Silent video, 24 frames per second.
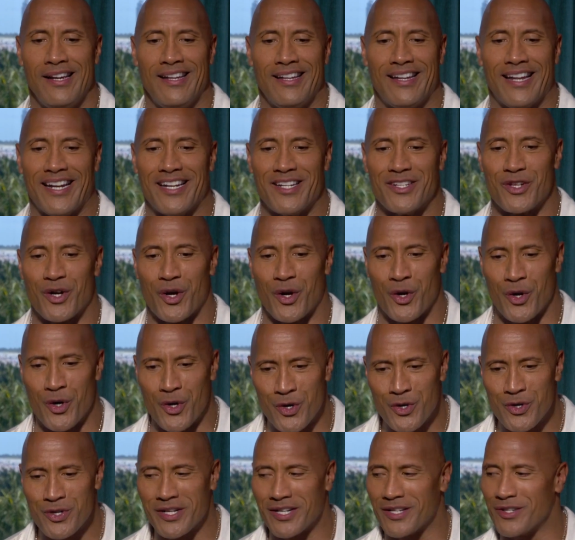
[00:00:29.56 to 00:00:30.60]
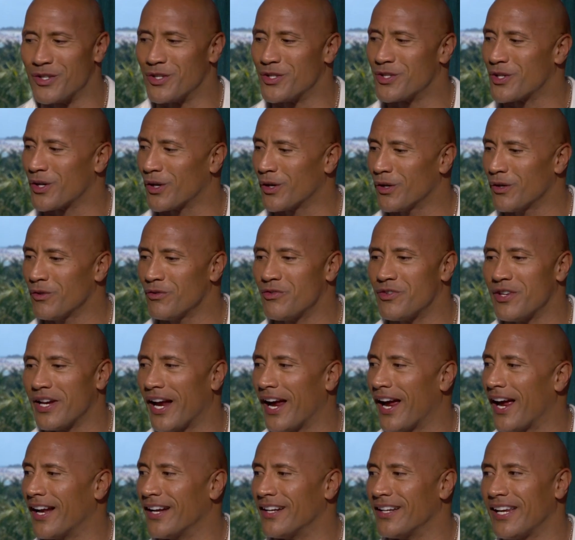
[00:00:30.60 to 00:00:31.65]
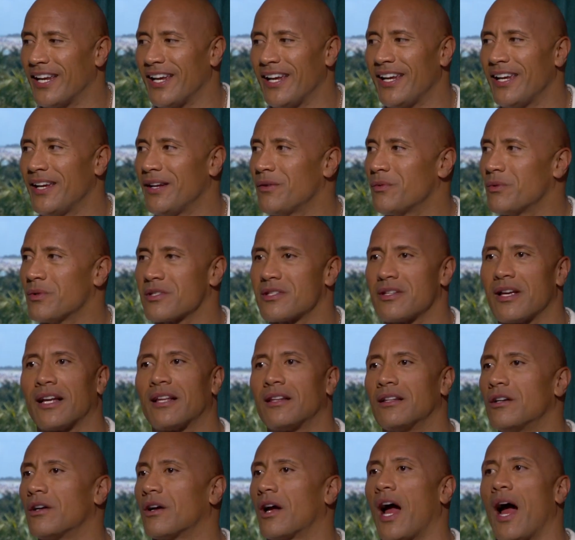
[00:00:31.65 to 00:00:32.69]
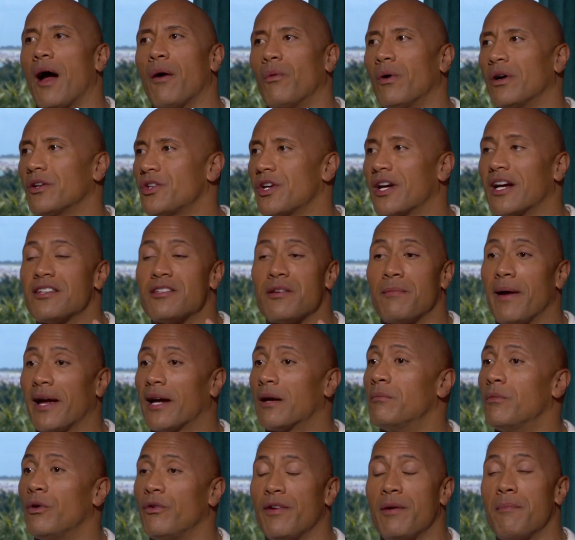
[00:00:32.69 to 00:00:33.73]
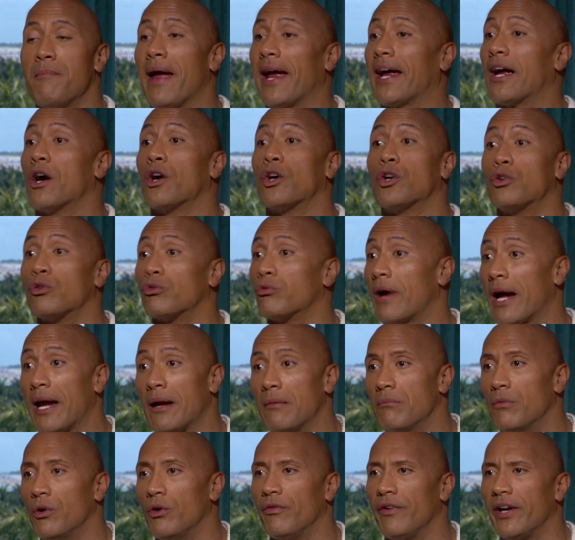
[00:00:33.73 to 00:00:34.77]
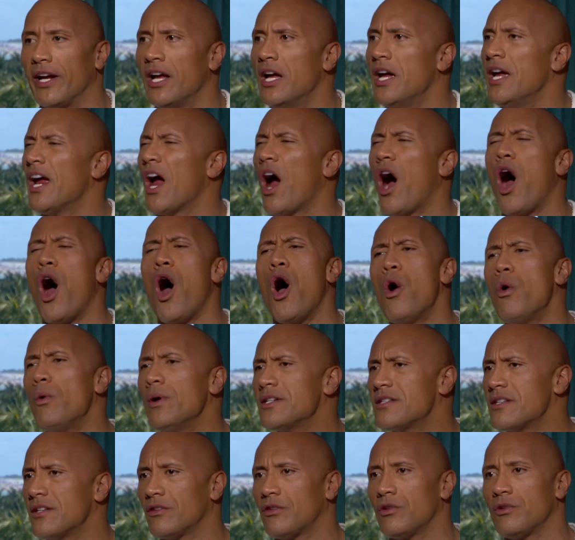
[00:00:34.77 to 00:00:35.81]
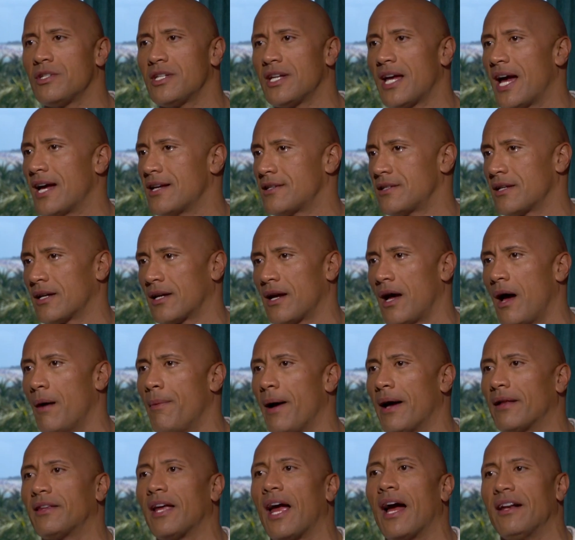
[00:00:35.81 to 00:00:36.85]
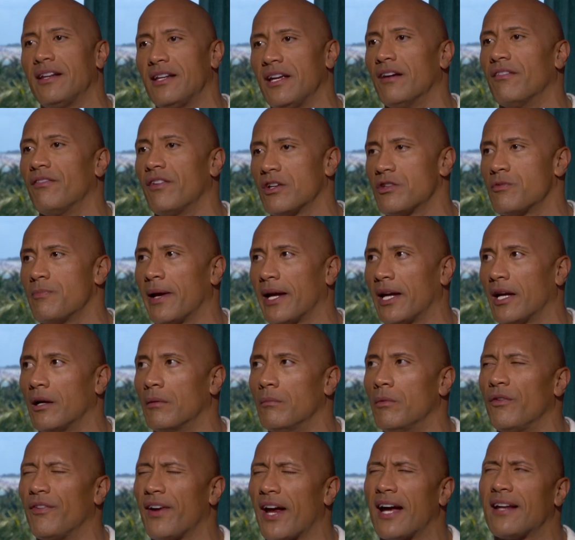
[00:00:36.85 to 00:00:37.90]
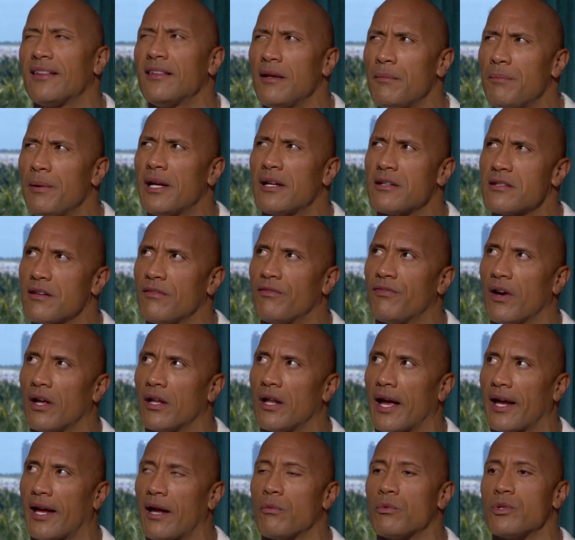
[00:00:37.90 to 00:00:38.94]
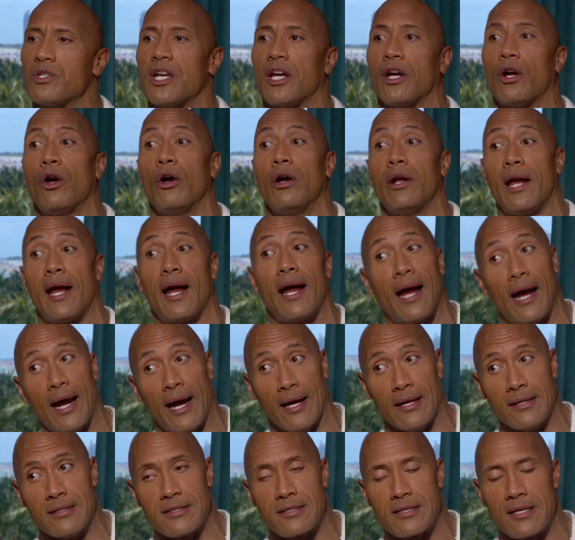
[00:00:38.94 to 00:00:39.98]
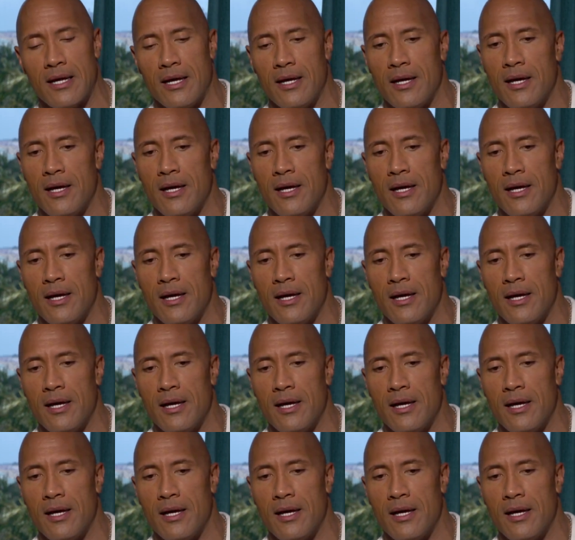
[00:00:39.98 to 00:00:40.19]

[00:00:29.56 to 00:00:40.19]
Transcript: that he's earned and deserved. And he was like, look, I want you guys to make a movie, make a great movie. Mm-hmm. Always enthusiastic about the idea of us making a movie. I think because he felt like it was in good hands.